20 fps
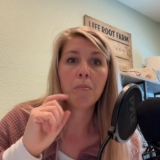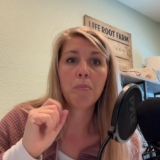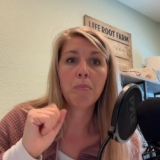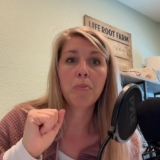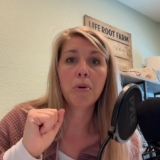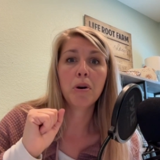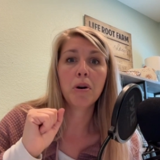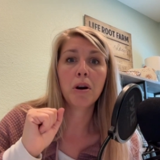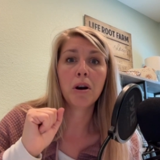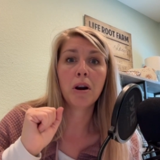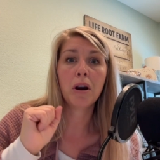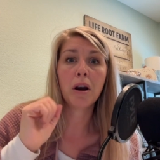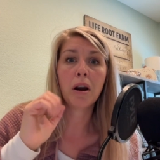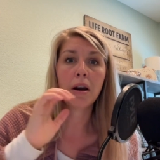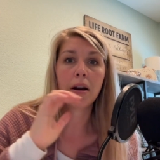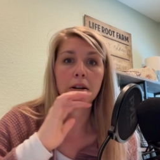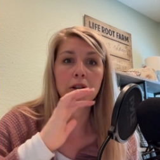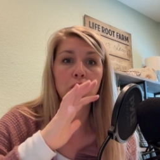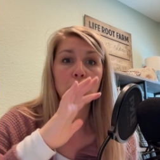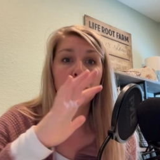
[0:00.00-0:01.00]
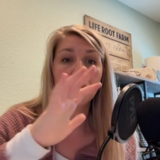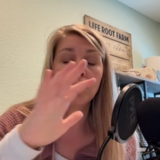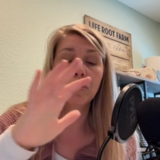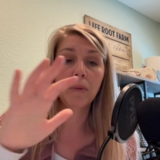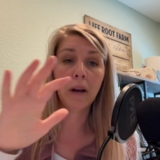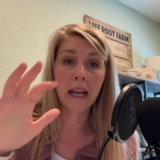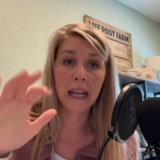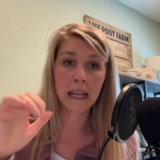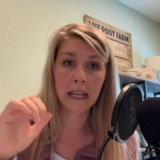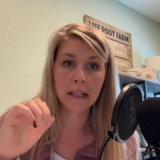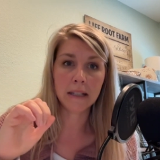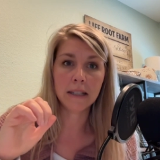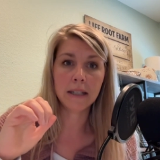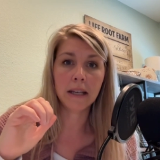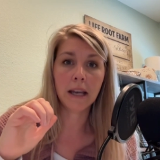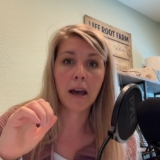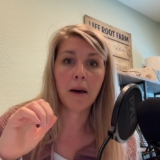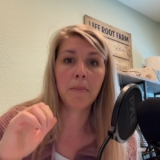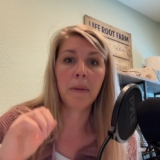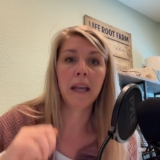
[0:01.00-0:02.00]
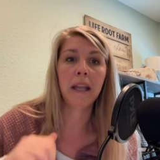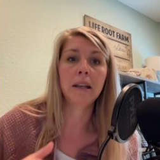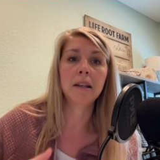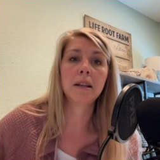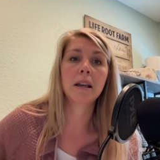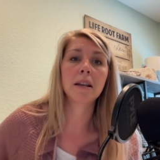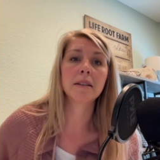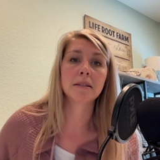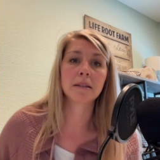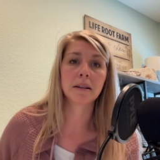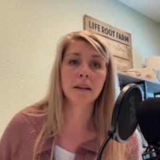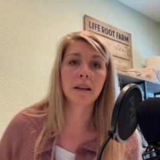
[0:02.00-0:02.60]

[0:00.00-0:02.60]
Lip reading: per trade to come in because